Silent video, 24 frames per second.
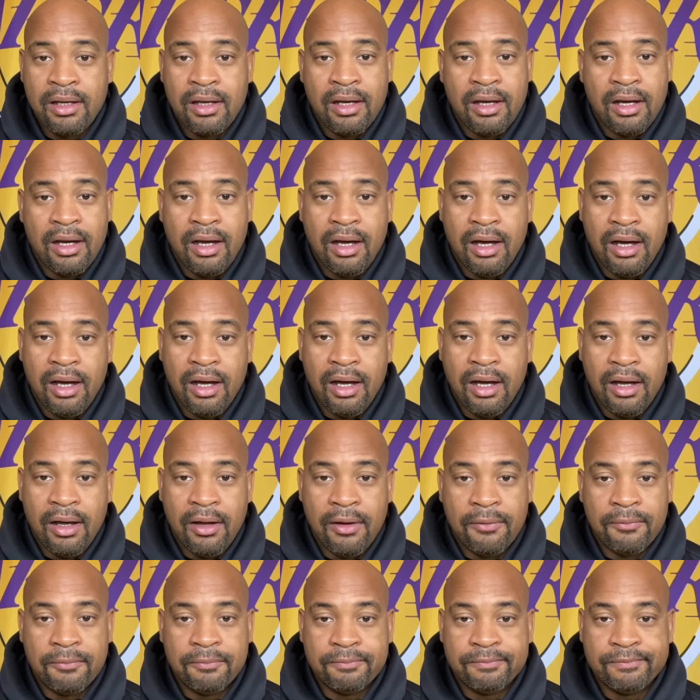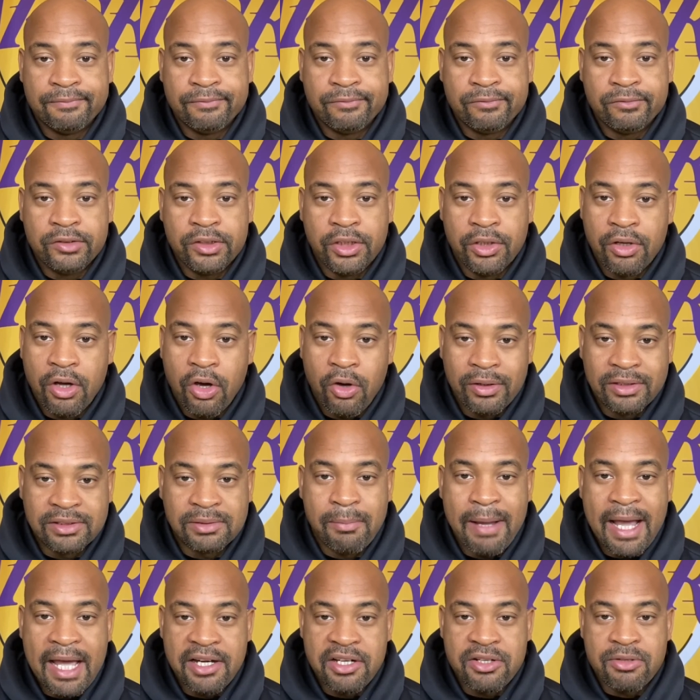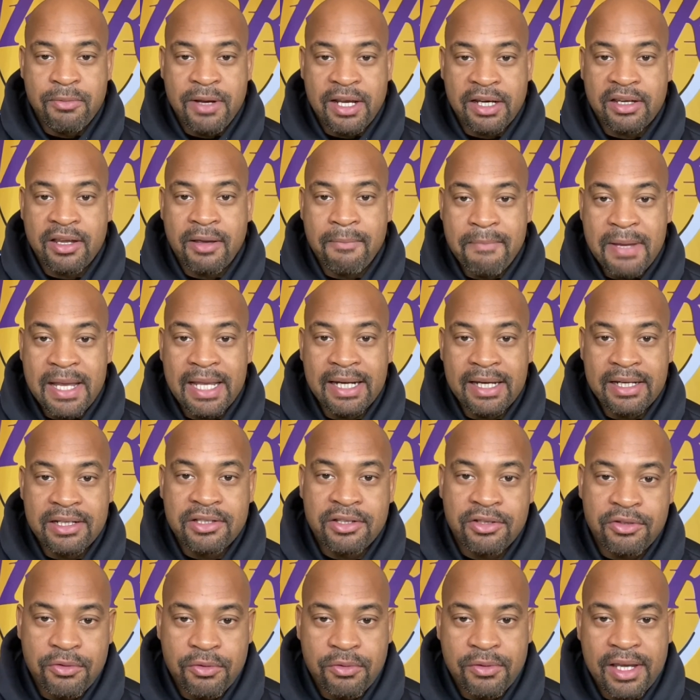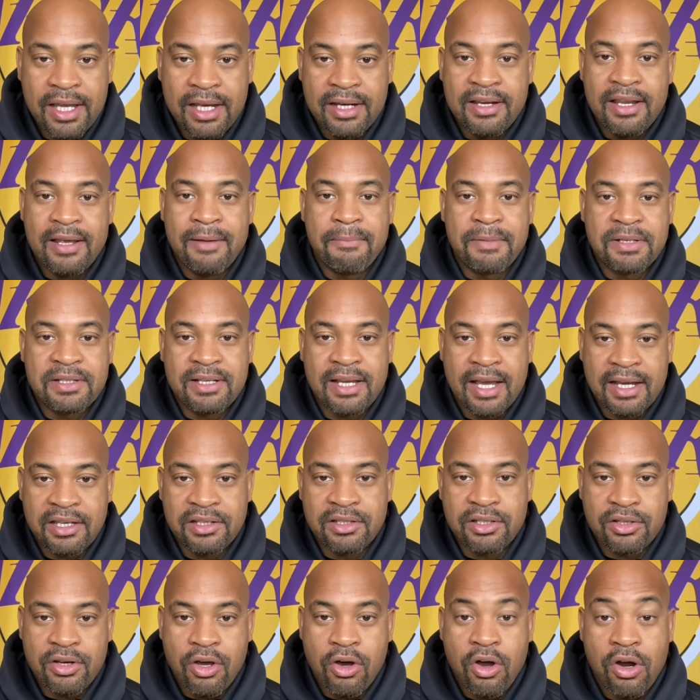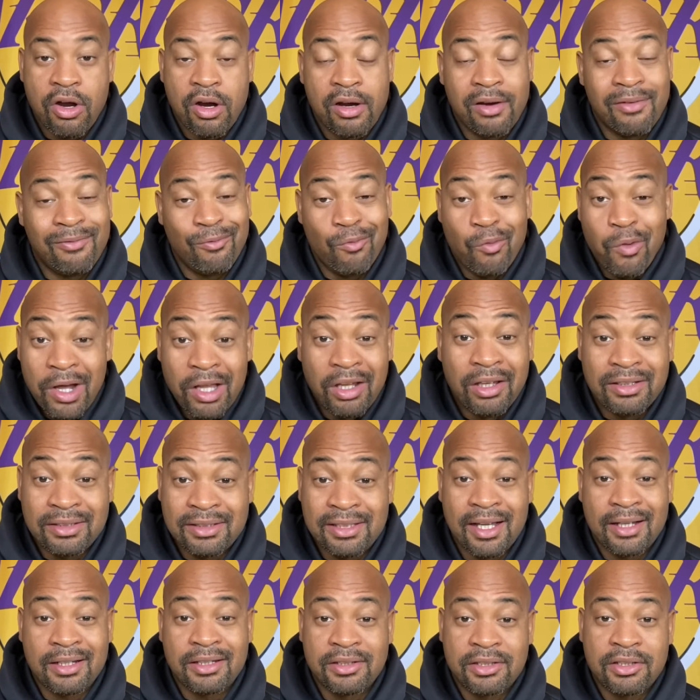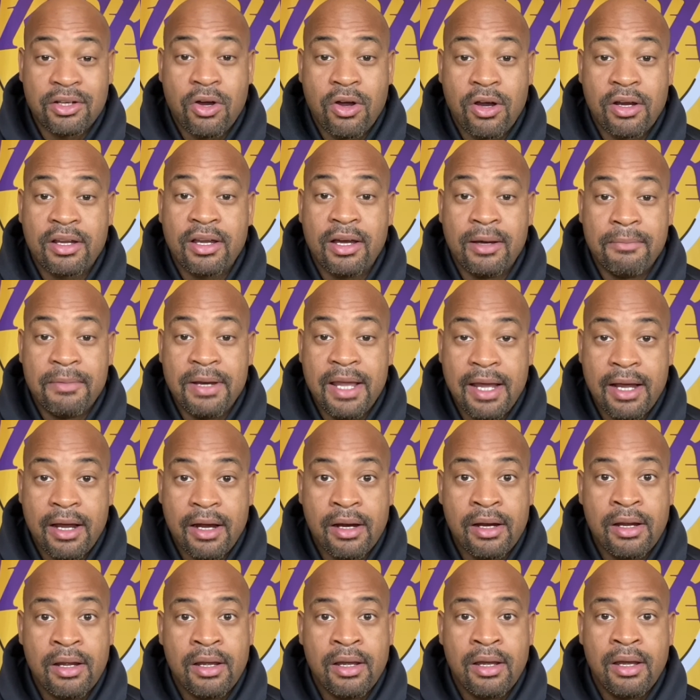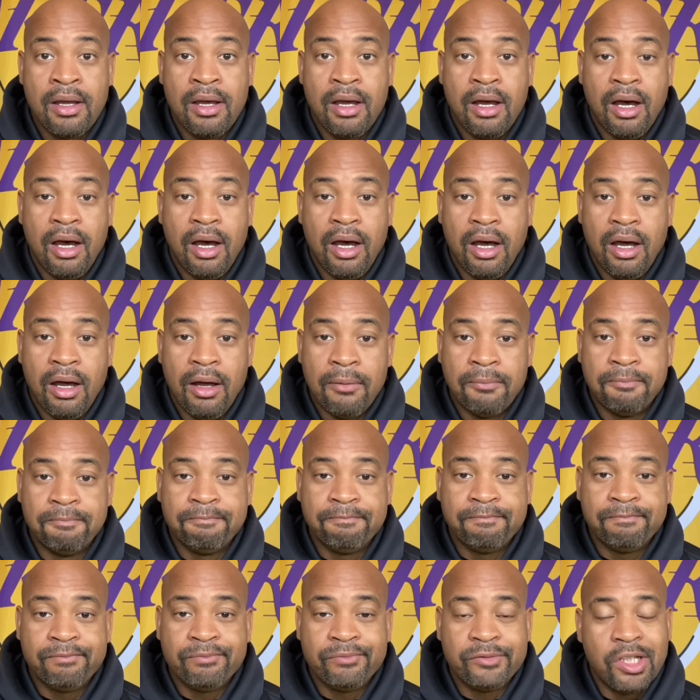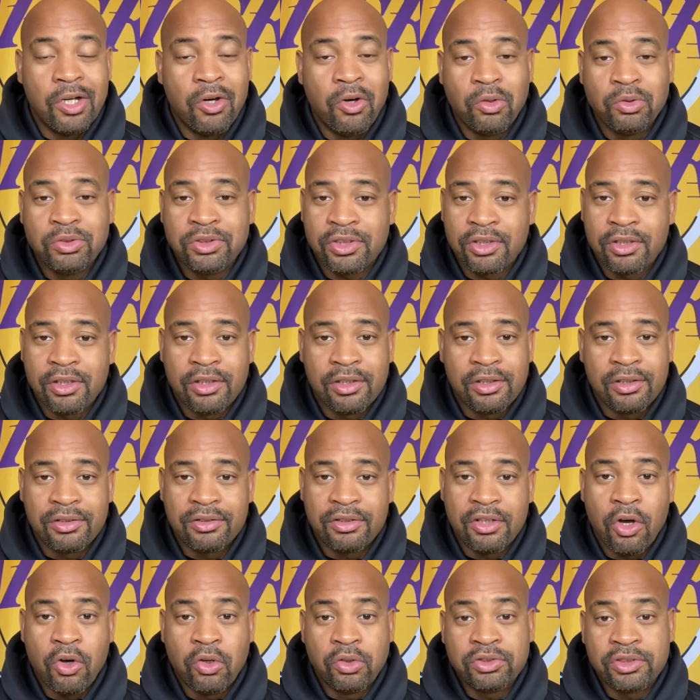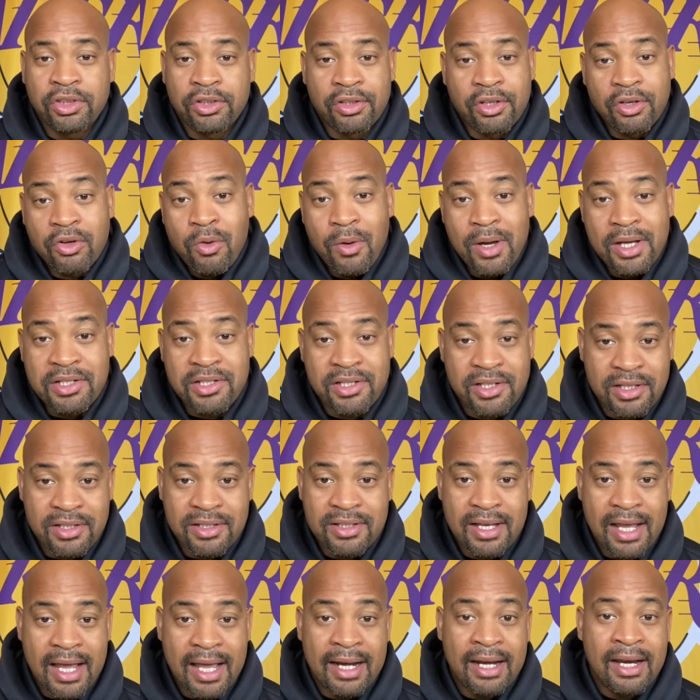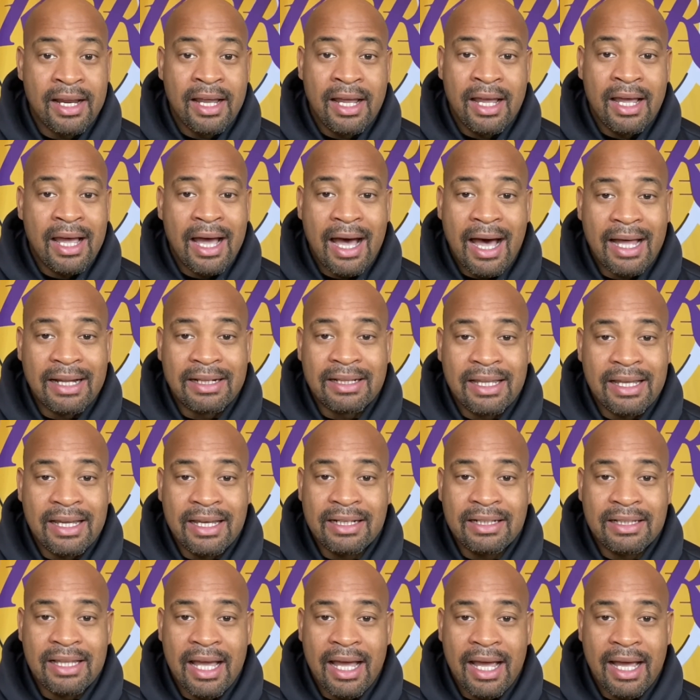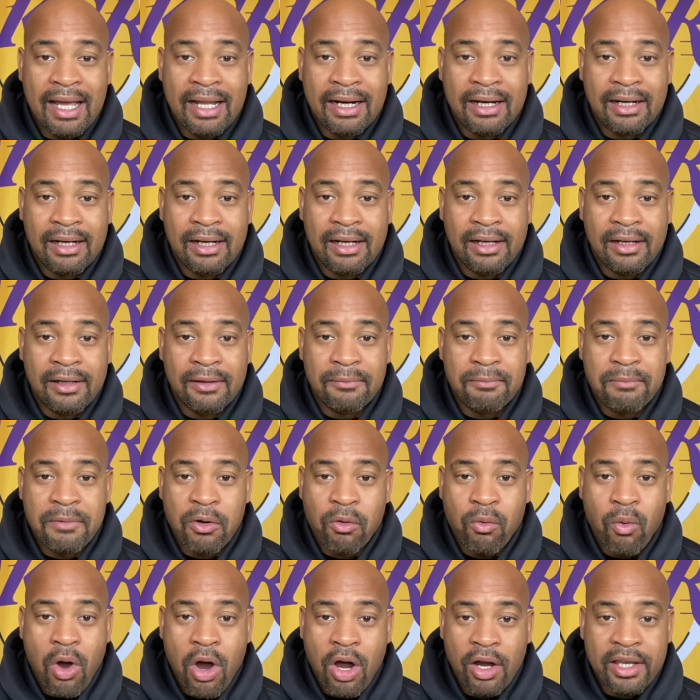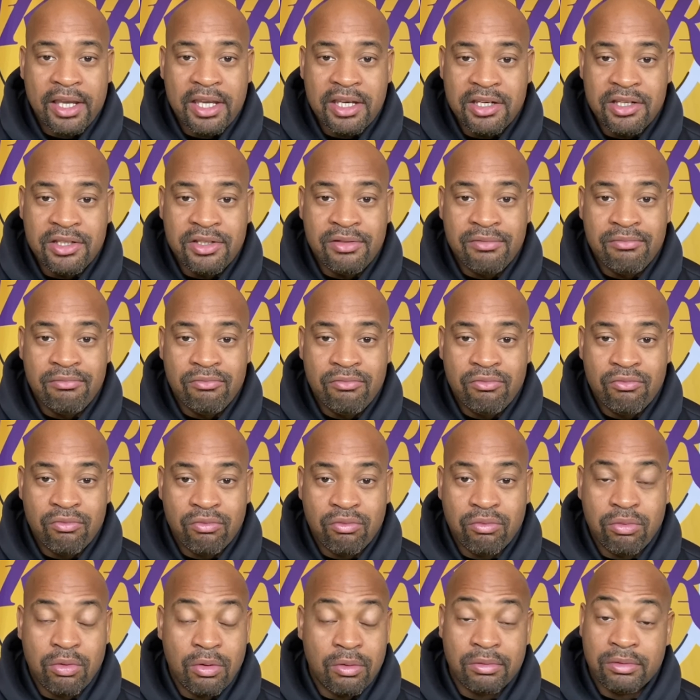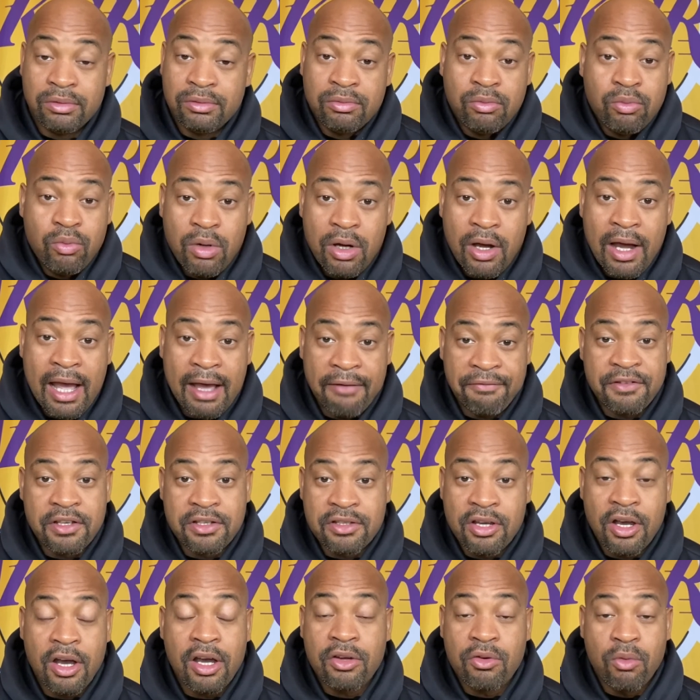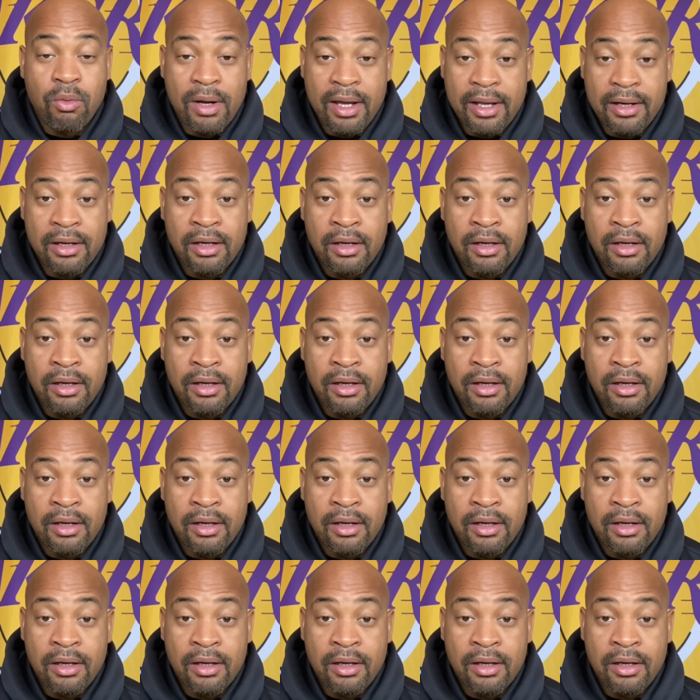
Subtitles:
his management committed to getting him a second star. Will a second star come there? Those are the questions that I think that Milwaukee will have to tug with.